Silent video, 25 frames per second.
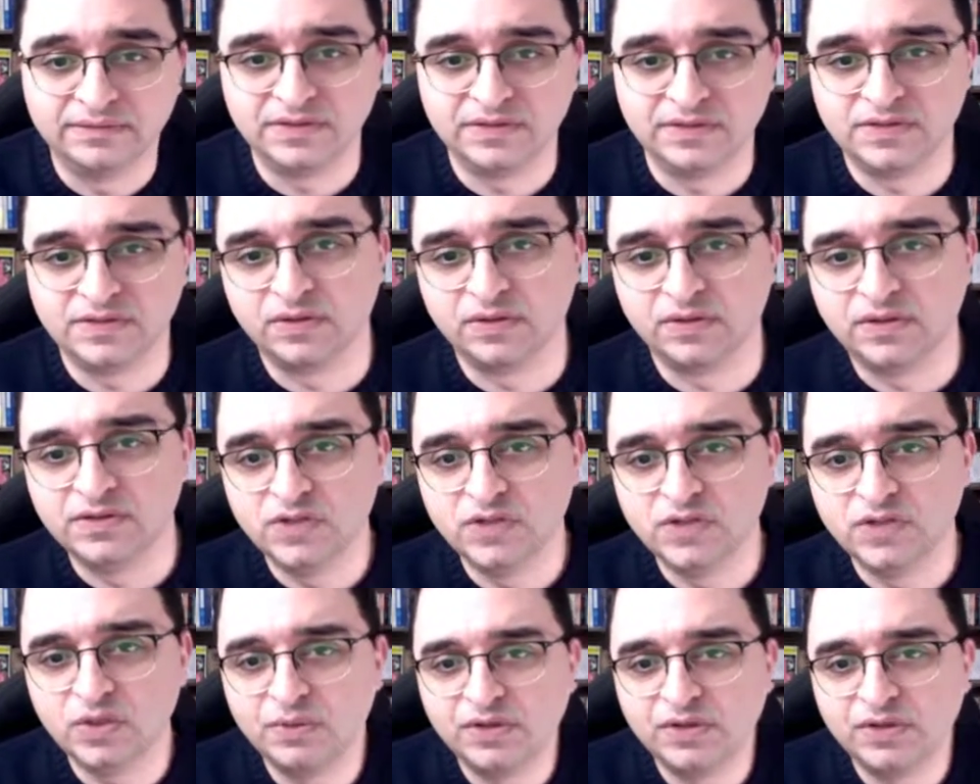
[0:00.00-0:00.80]
So,
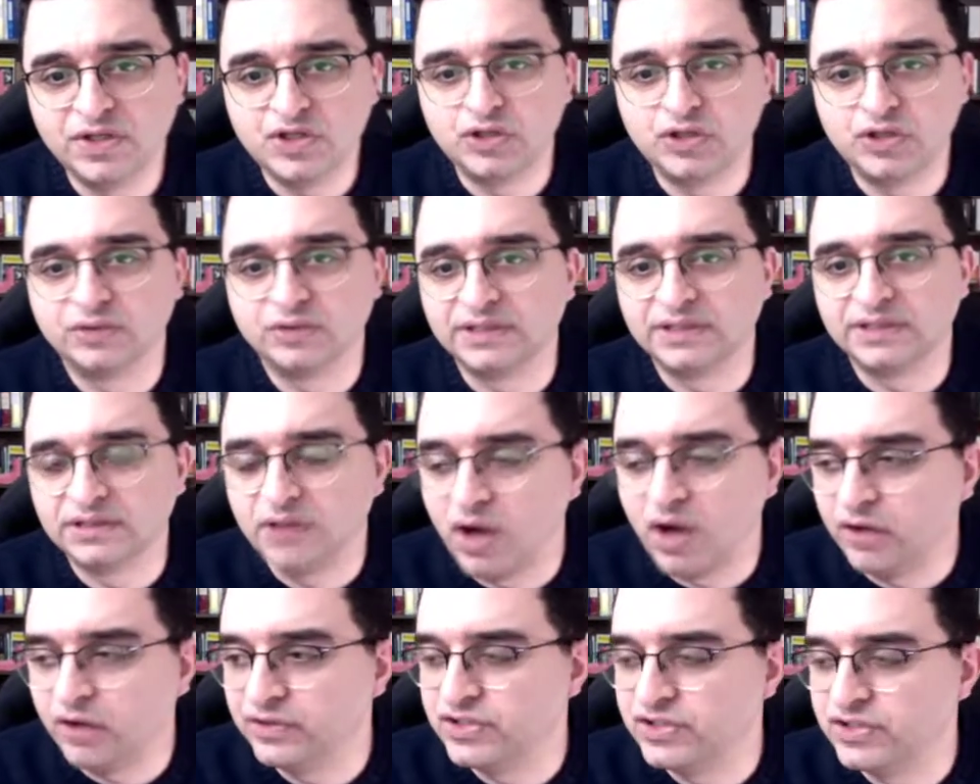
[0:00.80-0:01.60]
consumer digital
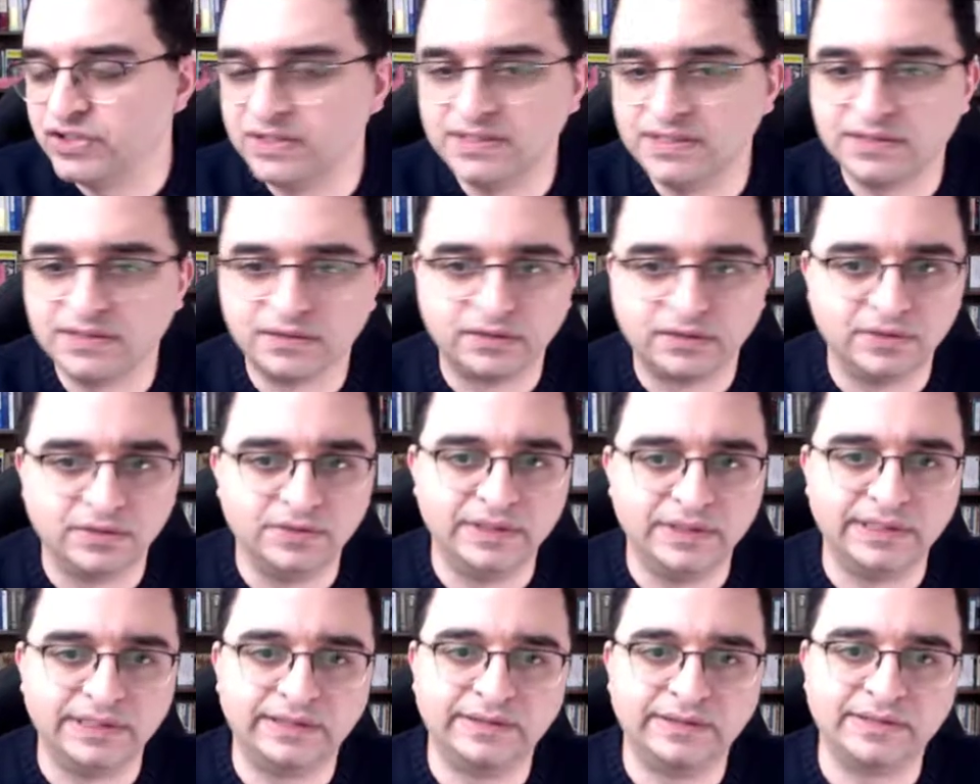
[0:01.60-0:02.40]
technologies,
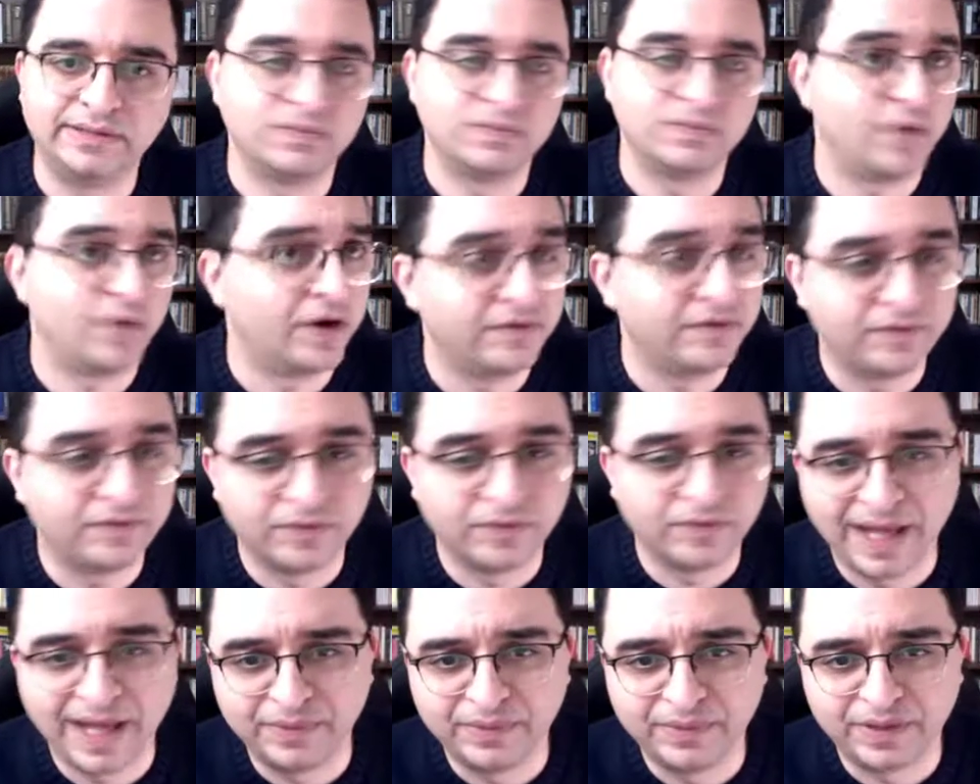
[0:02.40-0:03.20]
including
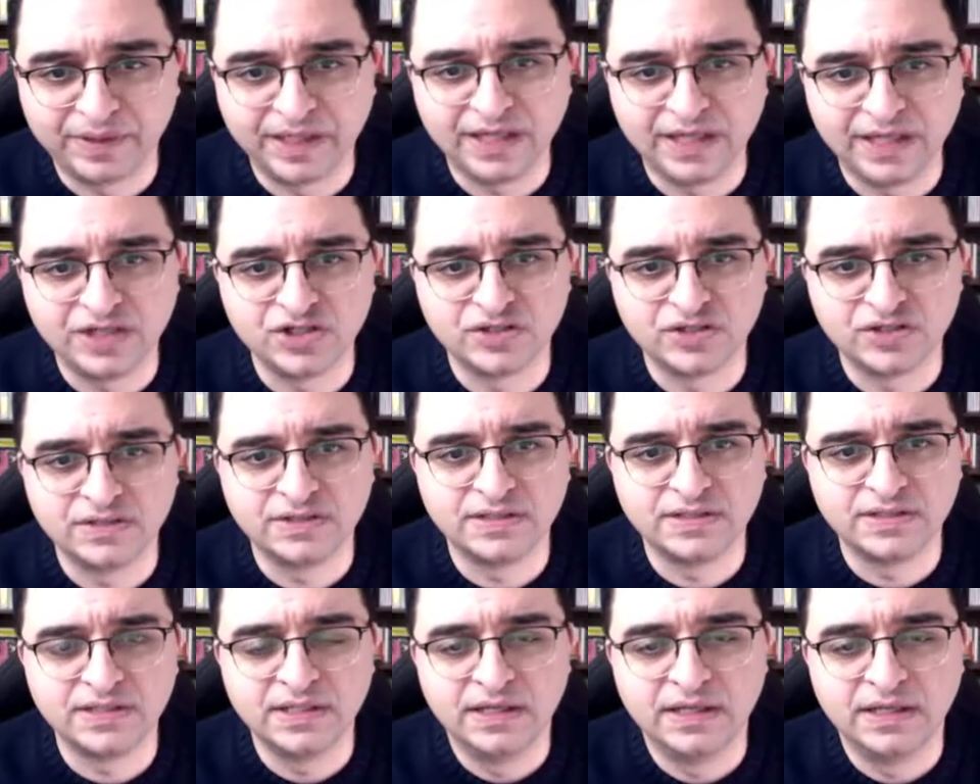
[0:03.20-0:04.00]
smartphone
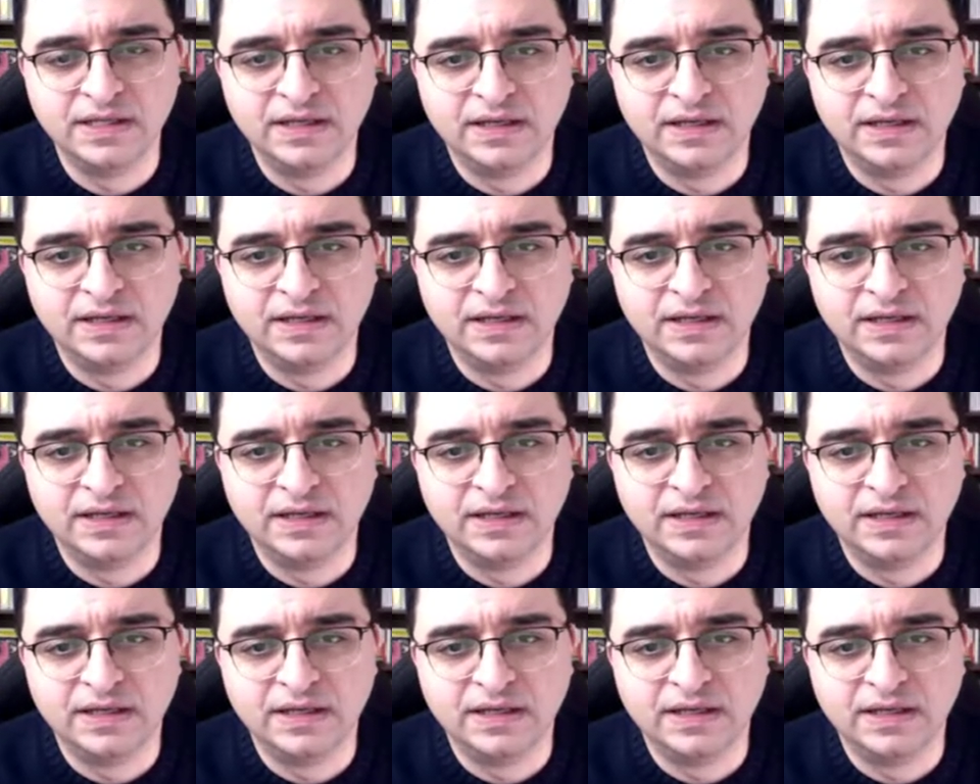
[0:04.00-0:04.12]
applications,